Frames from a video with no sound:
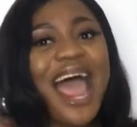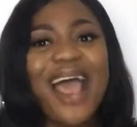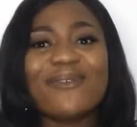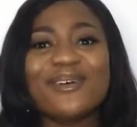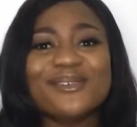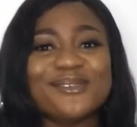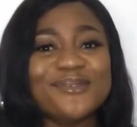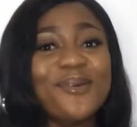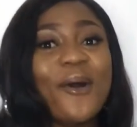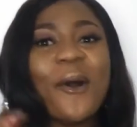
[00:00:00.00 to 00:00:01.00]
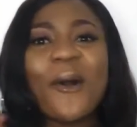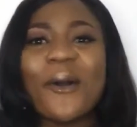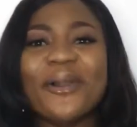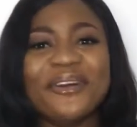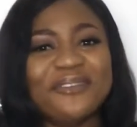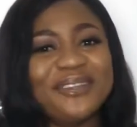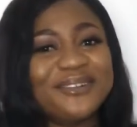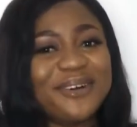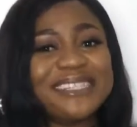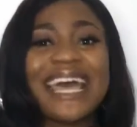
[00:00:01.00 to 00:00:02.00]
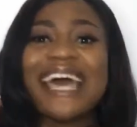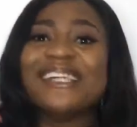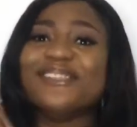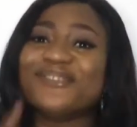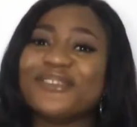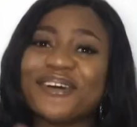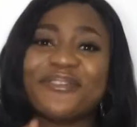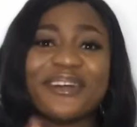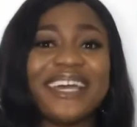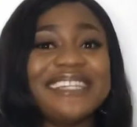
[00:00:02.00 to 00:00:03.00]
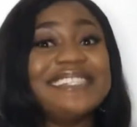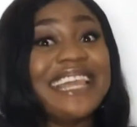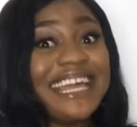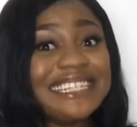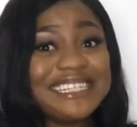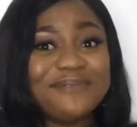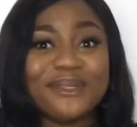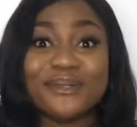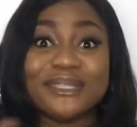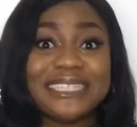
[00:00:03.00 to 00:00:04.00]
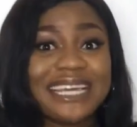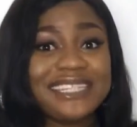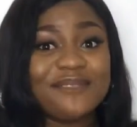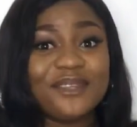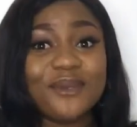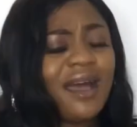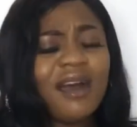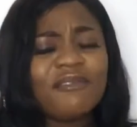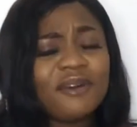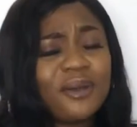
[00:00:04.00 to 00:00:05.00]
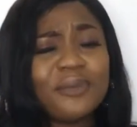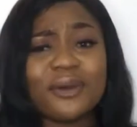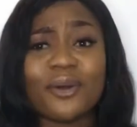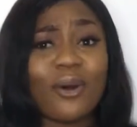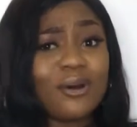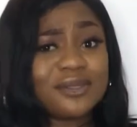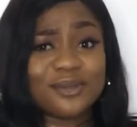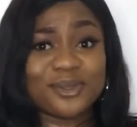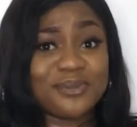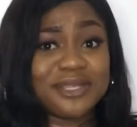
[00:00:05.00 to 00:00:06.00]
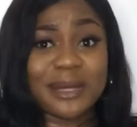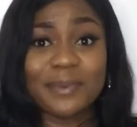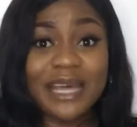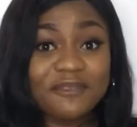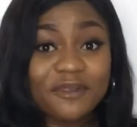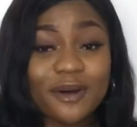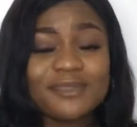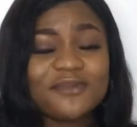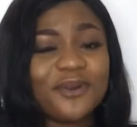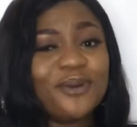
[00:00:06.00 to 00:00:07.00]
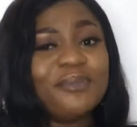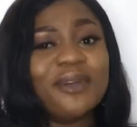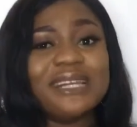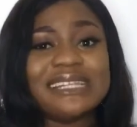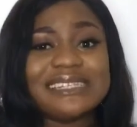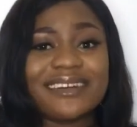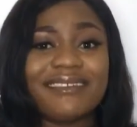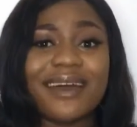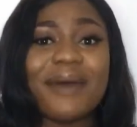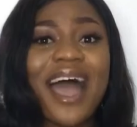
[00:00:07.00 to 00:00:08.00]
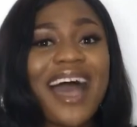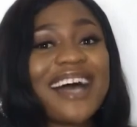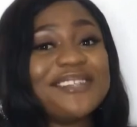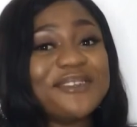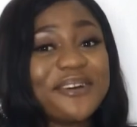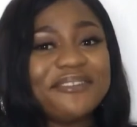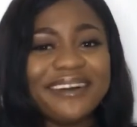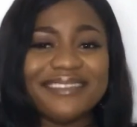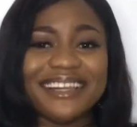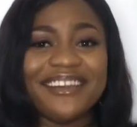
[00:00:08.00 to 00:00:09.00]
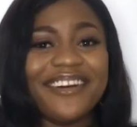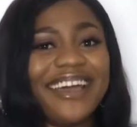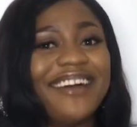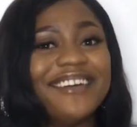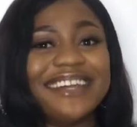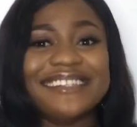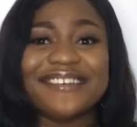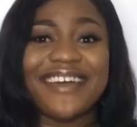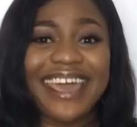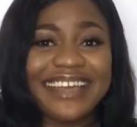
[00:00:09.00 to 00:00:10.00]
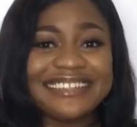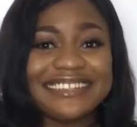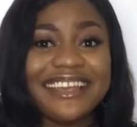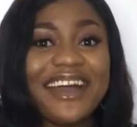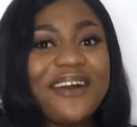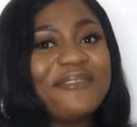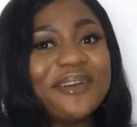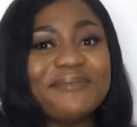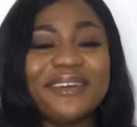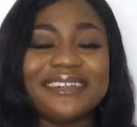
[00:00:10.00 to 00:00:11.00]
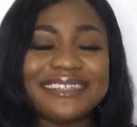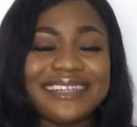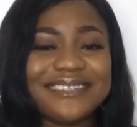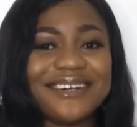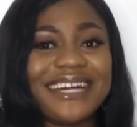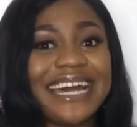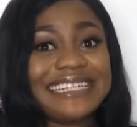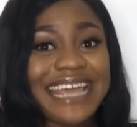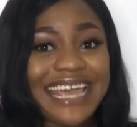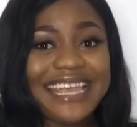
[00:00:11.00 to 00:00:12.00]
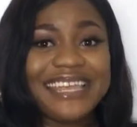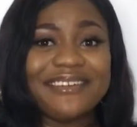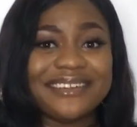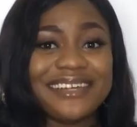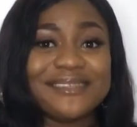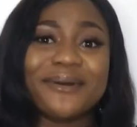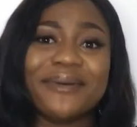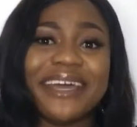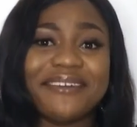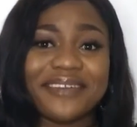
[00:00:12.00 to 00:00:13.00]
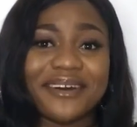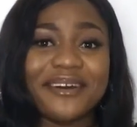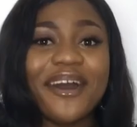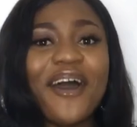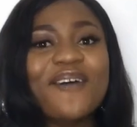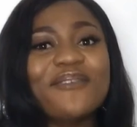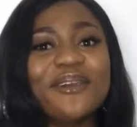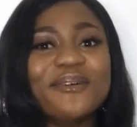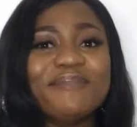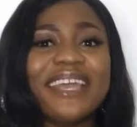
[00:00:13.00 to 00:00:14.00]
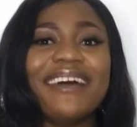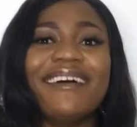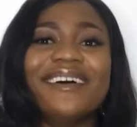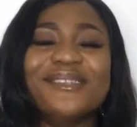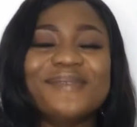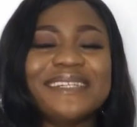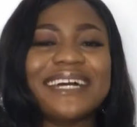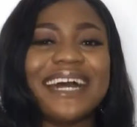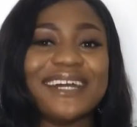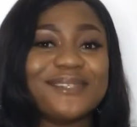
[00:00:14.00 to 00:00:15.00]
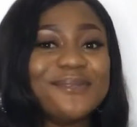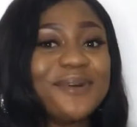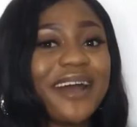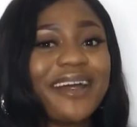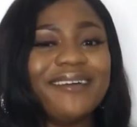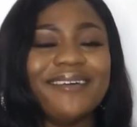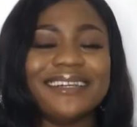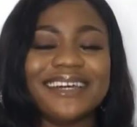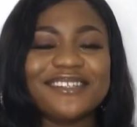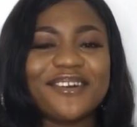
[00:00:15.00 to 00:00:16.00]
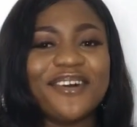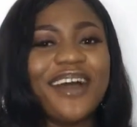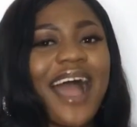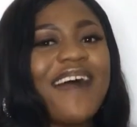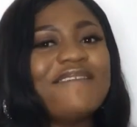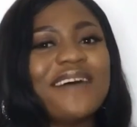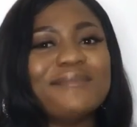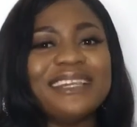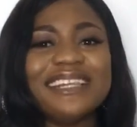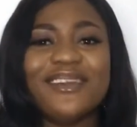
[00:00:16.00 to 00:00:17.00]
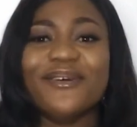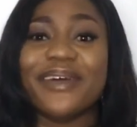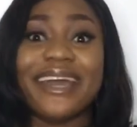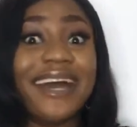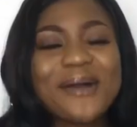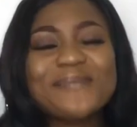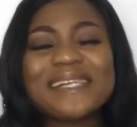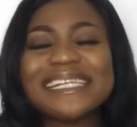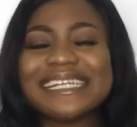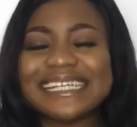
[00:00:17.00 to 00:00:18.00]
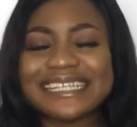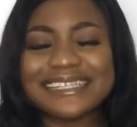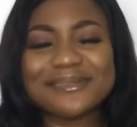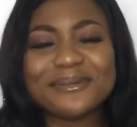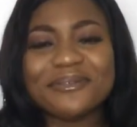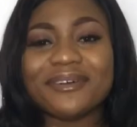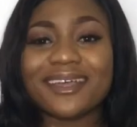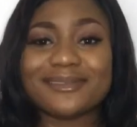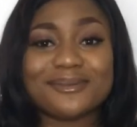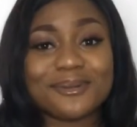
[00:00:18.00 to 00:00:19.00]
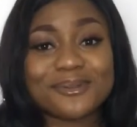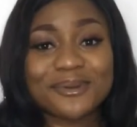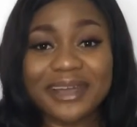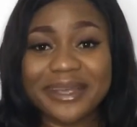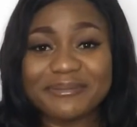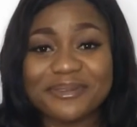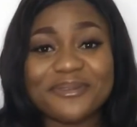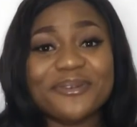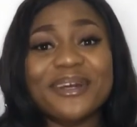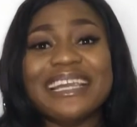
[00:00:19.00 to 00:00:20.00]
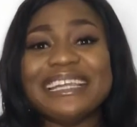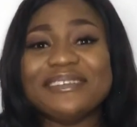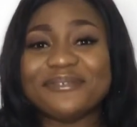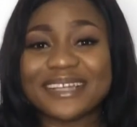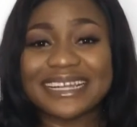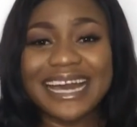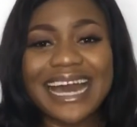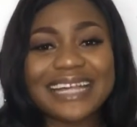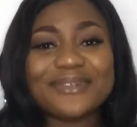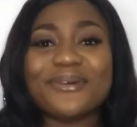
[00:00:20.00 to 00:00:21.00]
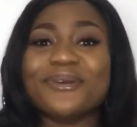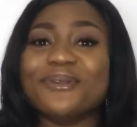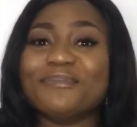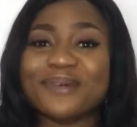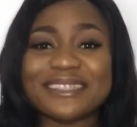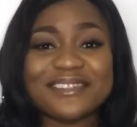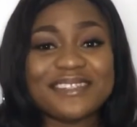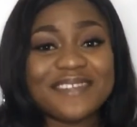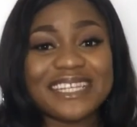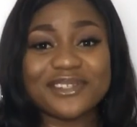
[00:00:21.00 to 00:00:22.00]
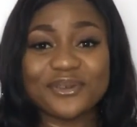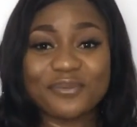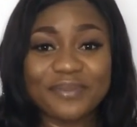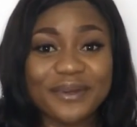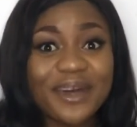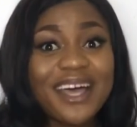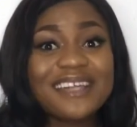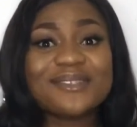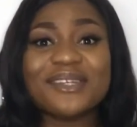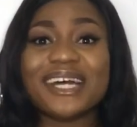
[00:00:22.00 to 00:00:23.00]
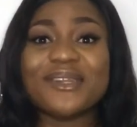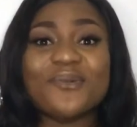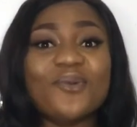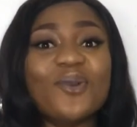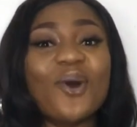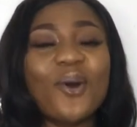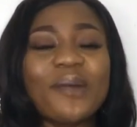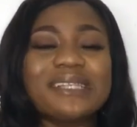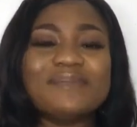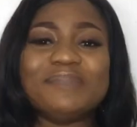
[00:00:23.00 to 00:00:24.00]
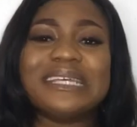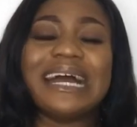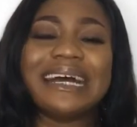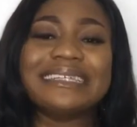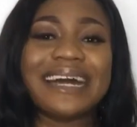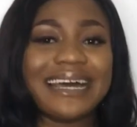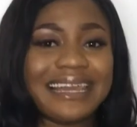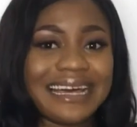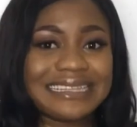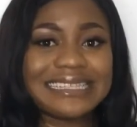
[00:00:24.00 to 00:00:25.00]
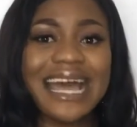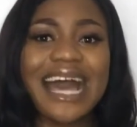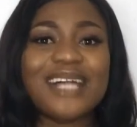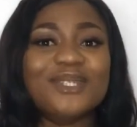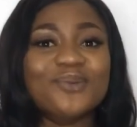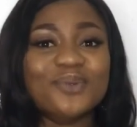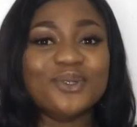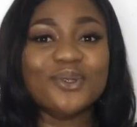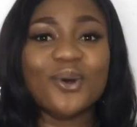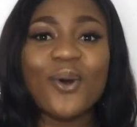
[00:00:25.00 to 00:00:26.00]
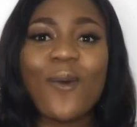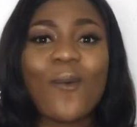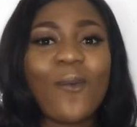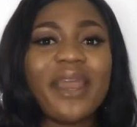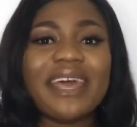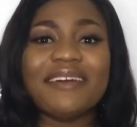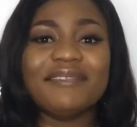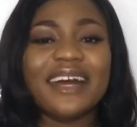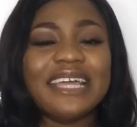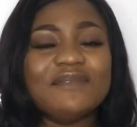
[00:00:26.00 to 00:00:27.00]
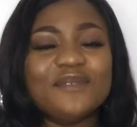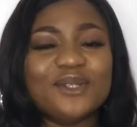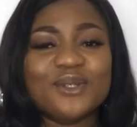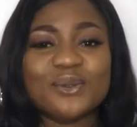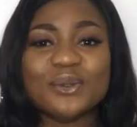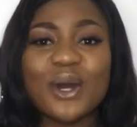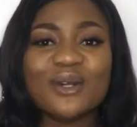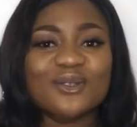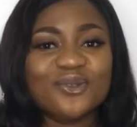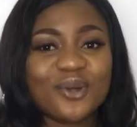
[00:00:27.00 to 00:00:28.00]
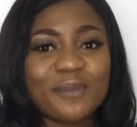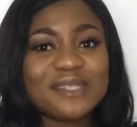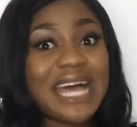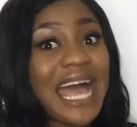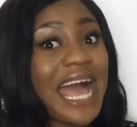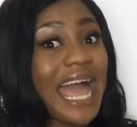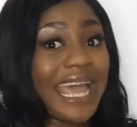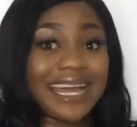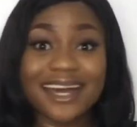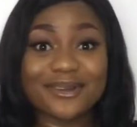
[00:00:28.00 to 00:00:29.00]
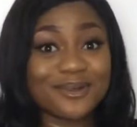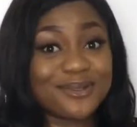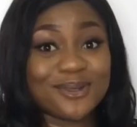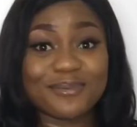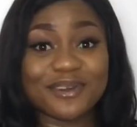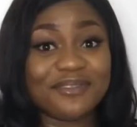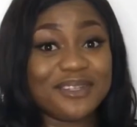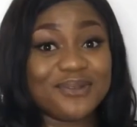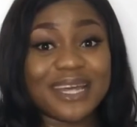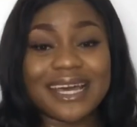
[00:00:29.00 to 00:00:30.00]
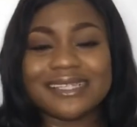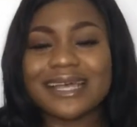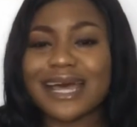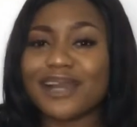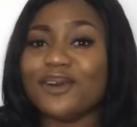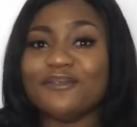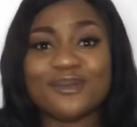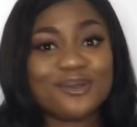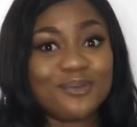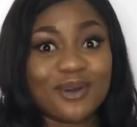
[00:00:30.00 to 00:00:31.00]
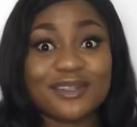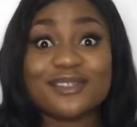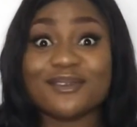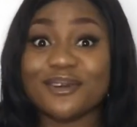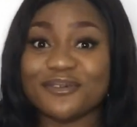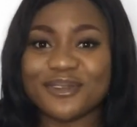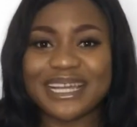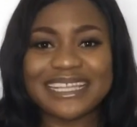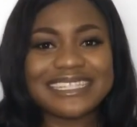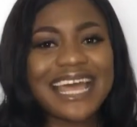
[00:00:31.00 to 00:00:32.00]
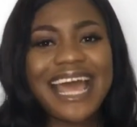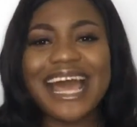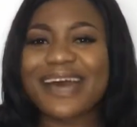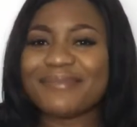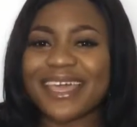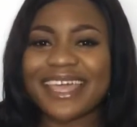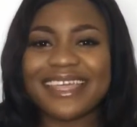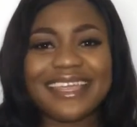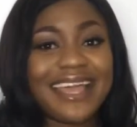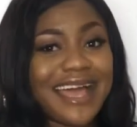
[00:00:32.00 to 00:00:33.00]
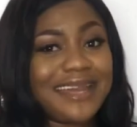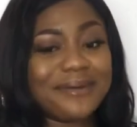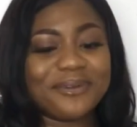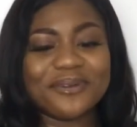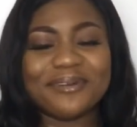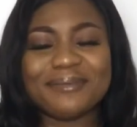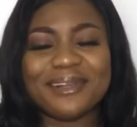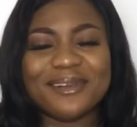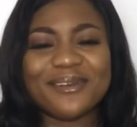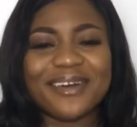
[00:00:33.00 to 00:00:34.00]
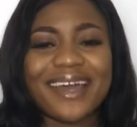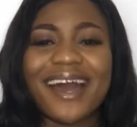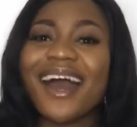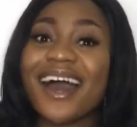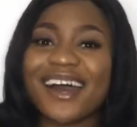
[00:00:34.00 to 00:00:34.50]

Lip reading: I want to know all of your thoughts. Do not forget to like this video, share this video, follow me on all social media platforms. Follow me on Instagram at yourfamilylawyer_ng. Follow me on TikTok at ehi_yfl. Follow me on Twitter at ur_familylawyer. Please do not forget to subscribe before leaving and turn on the post notification bell so that you would always be at alert and you would know whenever a video drops. I cannot stop loving you guys. I love you too much to love you less. I'm Ehi, and I'm your family lawyer. I'll